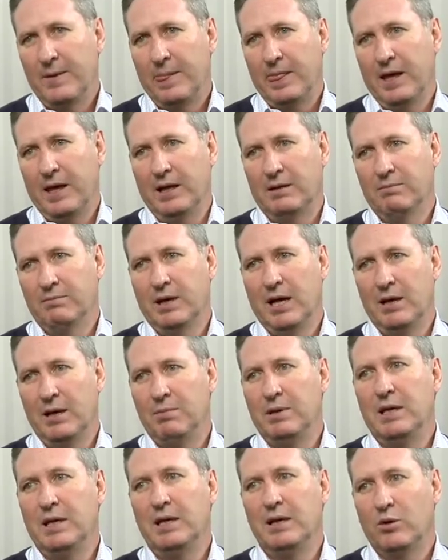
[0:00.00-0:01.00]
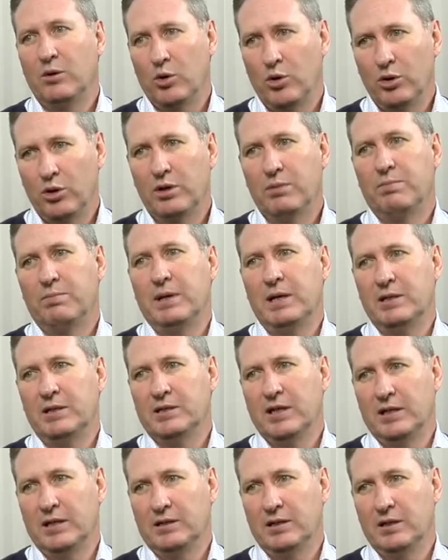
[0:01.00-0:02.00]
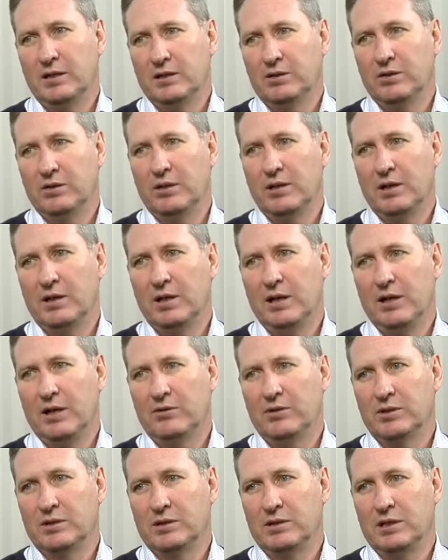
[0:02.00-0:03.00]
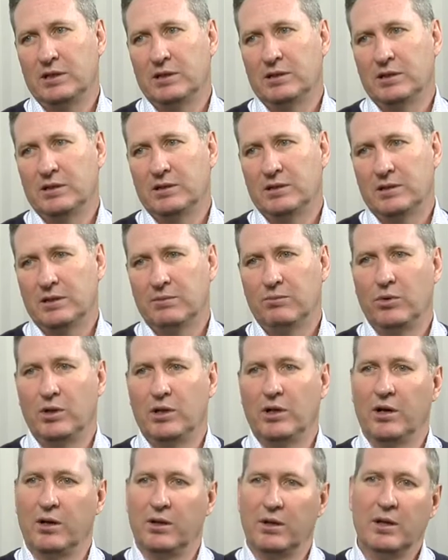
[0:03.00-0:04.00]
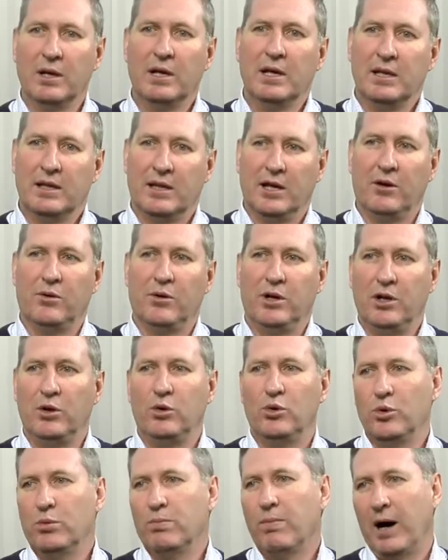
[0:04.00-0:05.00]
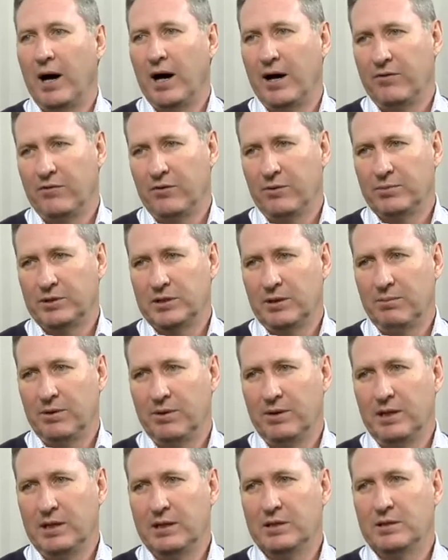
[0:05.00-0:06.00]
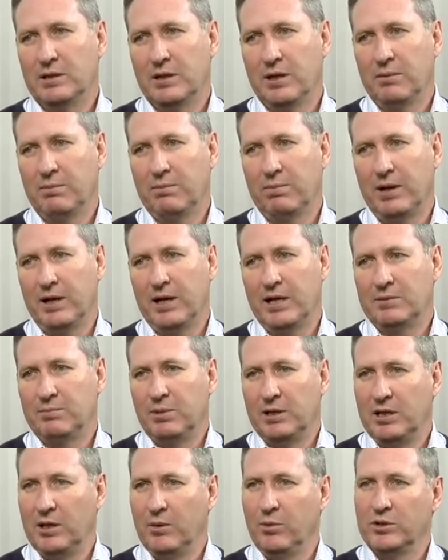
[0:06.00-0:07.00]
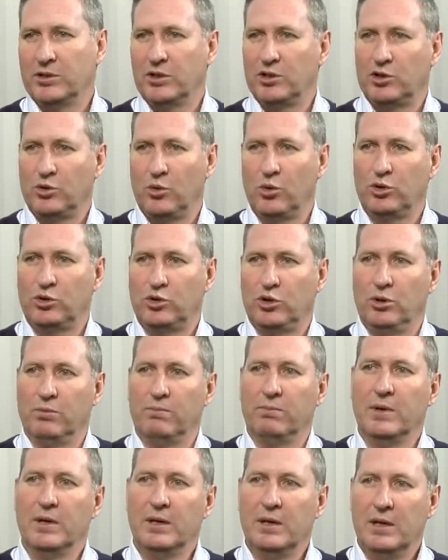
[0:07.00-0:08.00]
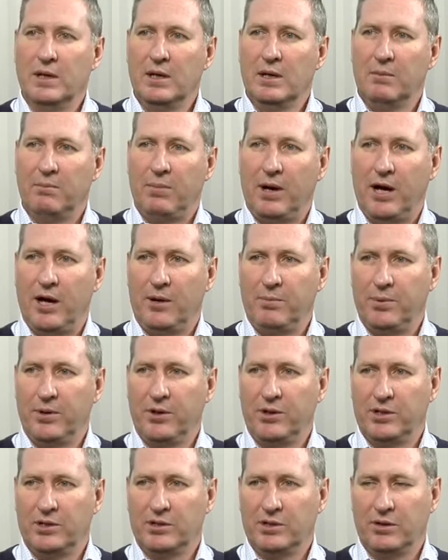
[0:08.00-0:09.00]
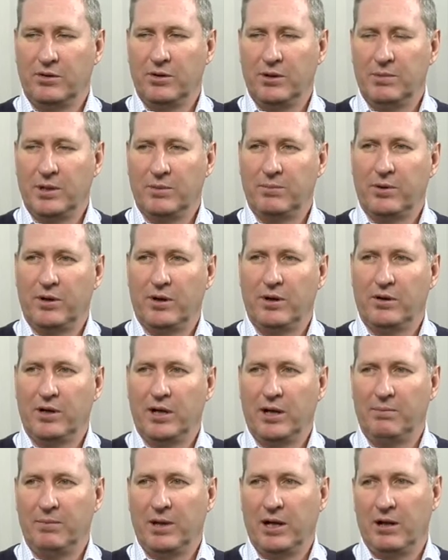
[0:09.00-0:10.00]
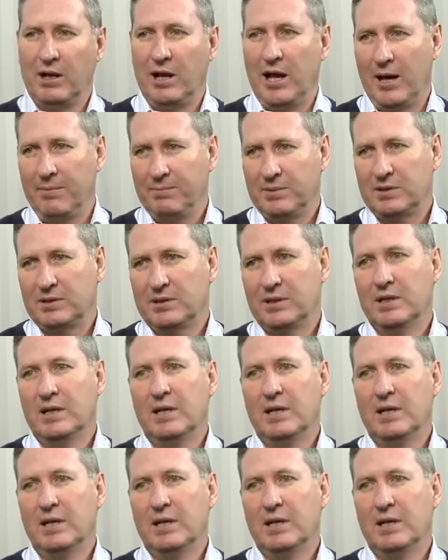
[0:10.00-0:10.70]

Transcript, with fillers: that maybe could be injected into the electricity system. We know they already do buy from some of these uh, players, but there was a short-term power purchase agreement program that lapsed